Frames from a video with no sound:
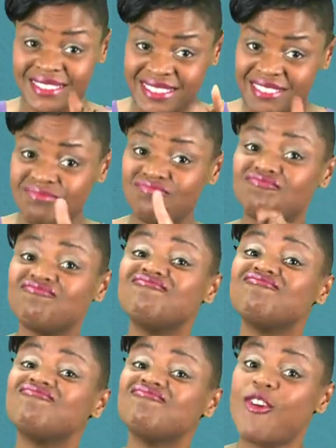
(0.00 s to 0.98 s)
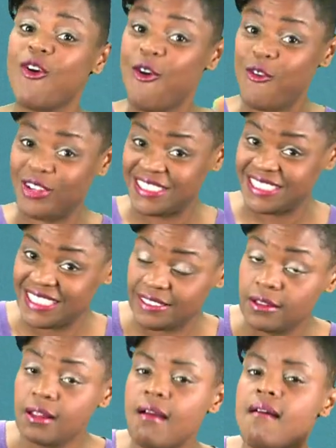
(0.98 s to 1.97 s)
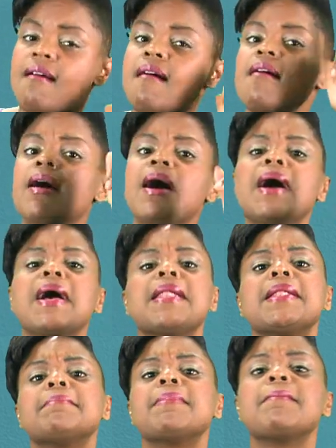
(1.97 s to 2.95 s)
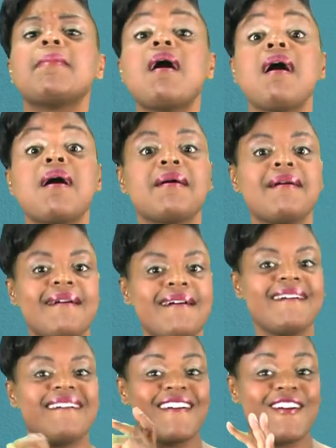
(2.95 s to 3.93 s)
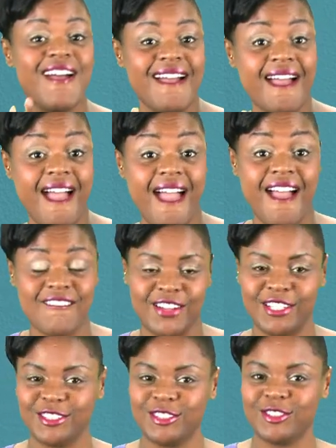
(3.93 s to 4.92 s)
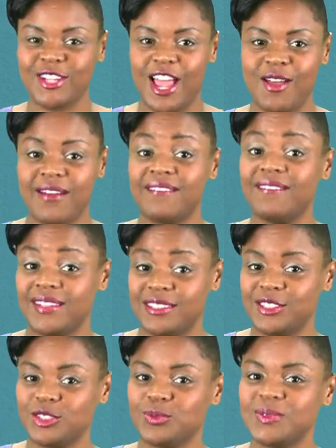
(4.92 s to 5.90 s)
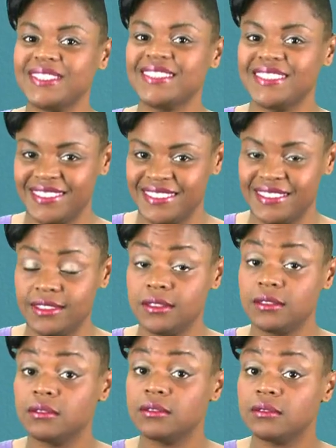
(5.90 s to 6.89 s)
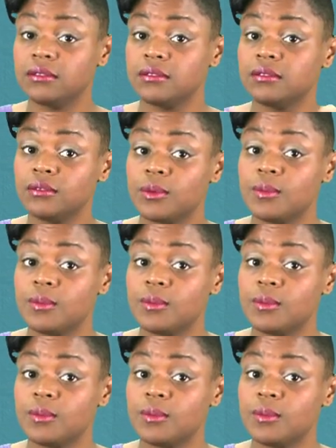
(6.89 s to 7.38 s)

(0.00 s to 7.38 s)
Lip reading: Captions are required for straight-lift video clips that were posted on the internet on or after January 1, 2016.